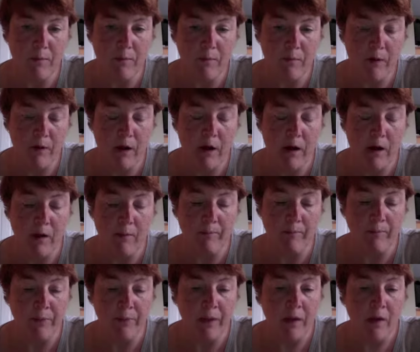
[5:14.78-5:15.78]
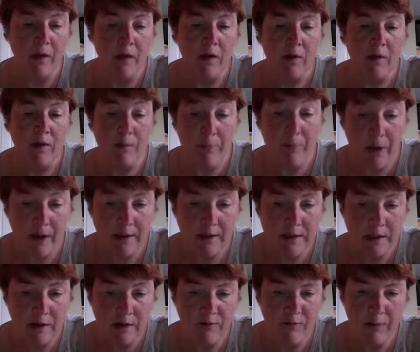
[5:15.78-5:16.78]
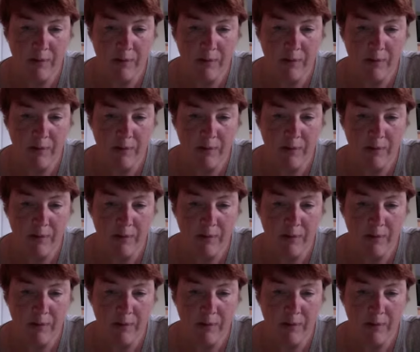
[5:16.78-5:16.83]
um, the positive,